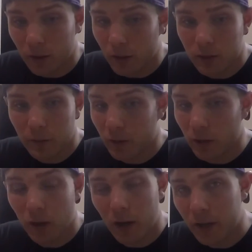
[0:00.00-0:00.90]
some of the
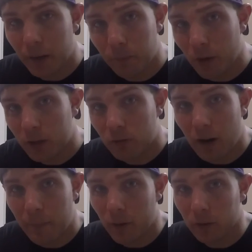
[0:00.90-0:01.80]
non-name brand
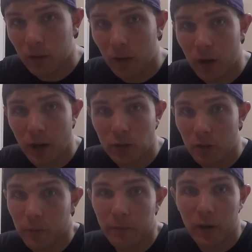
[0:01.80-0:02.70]
crap out there, I
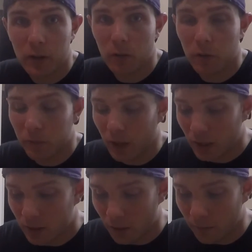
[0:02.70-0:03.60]
should be fine going with
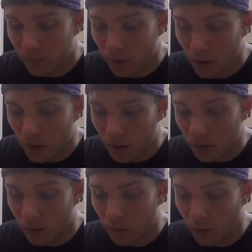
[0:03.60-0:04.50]
that stuff. You
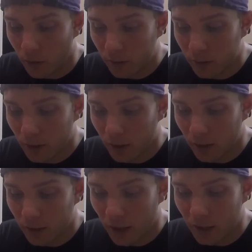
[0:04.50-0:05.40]
know, all at the end
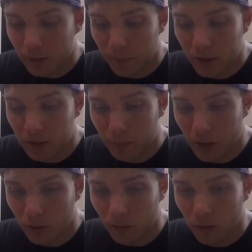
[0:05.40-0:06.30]
of the day, it's a piece of
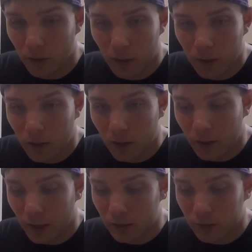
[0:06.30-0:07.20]
metal
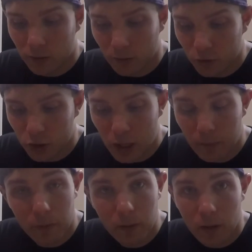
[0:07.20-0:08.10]
that's a certain
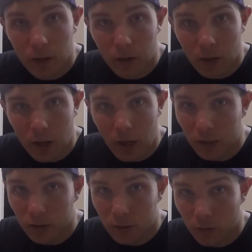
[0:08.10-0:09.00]
shape and
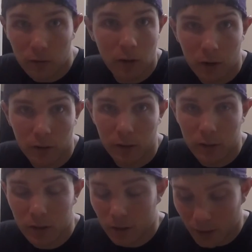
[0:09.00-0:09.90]
a certain
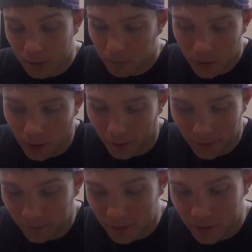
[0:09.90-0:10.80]
hardness. That's really all
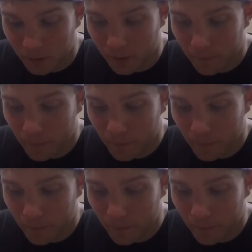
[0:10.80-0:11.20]
there is to it.